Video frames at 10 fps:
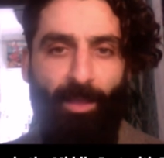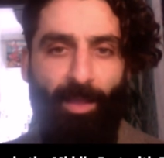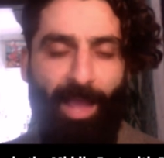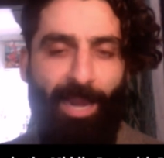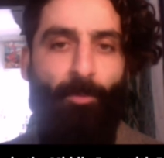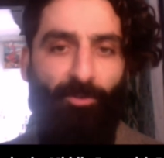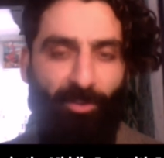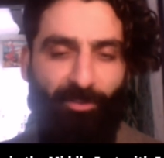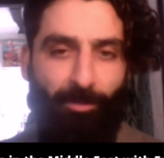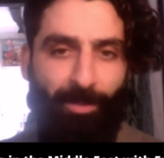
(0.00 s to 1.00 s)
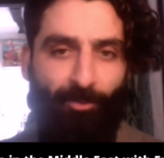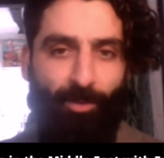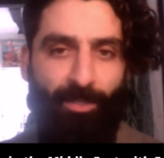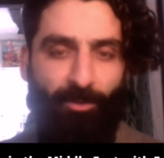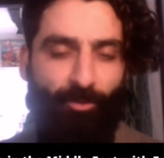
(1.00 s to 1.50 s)
animosity
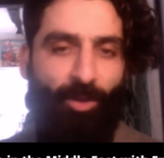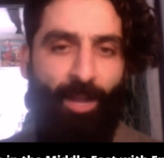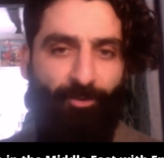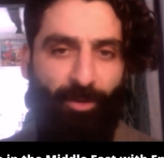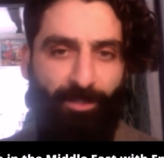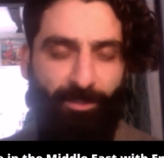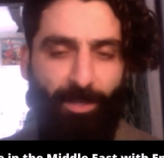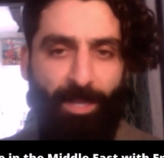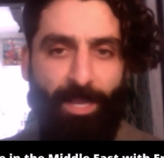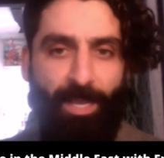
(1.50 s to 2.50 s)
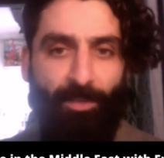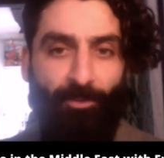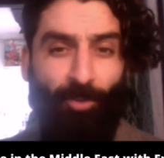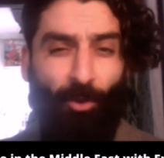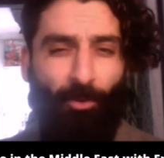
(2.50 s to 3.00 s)
between the two countries.
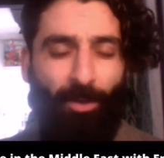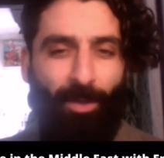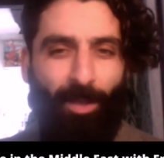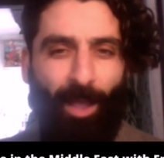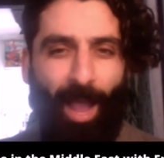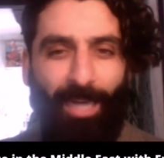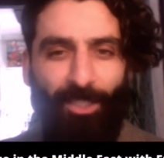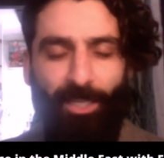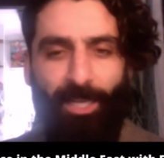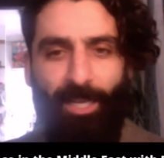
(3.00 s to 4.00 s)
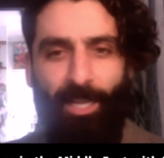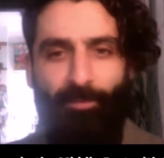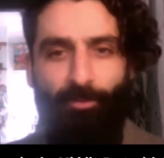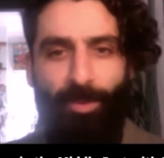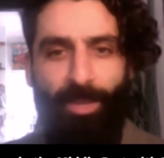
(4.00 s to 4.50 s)
So actually, if
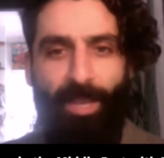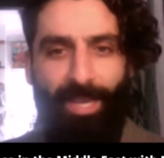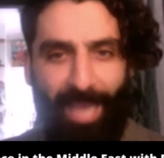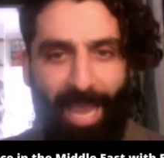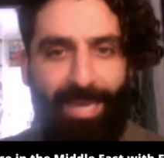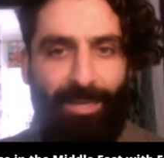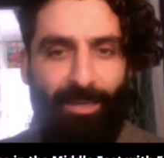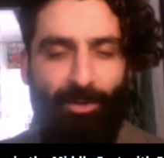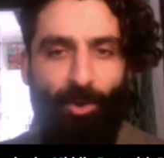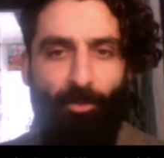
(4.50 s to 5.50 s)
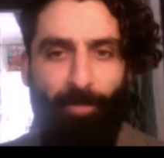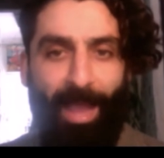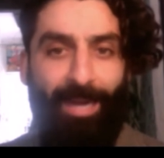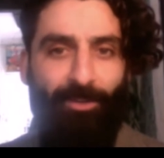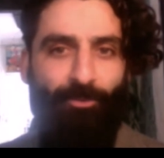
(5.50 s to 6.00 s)
we again go
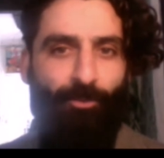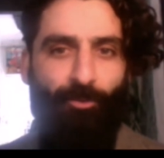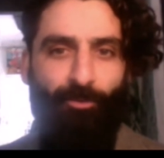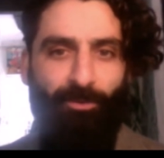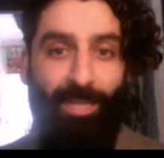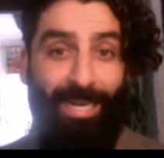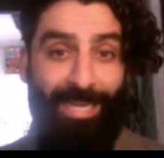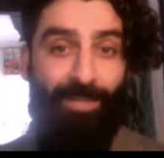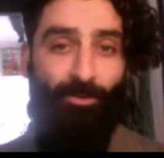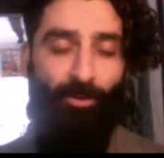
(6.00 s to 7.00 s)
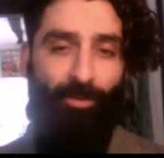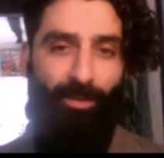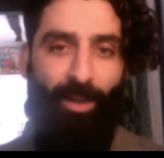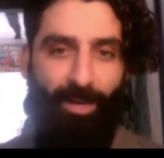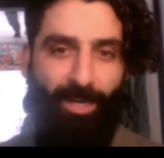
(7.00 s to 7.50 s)
back to the leader of
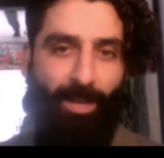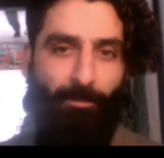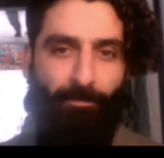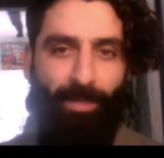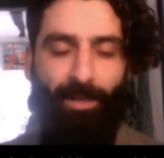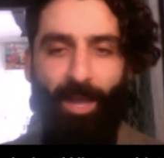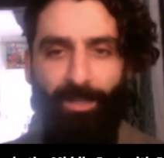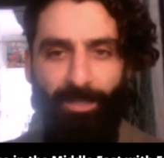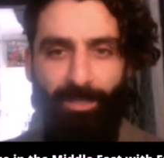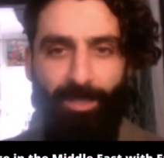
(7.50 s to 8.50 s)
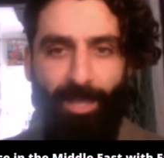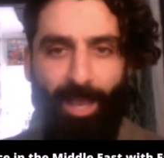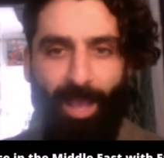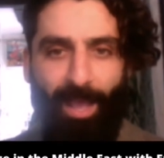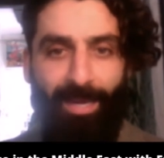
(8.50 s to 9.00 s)
al-Qaeda, bin Laden,
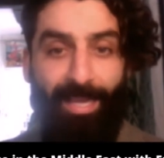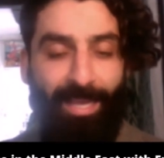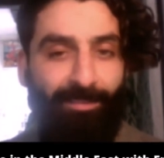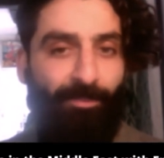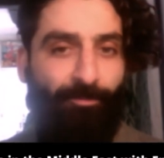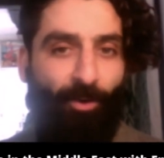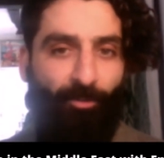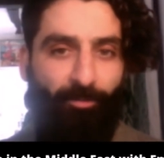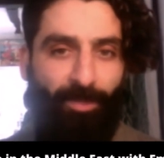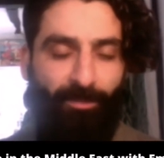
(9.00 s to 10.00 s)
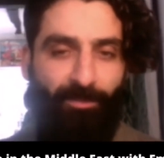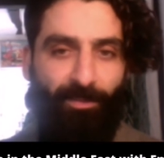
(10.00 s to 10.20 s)
and his involvement,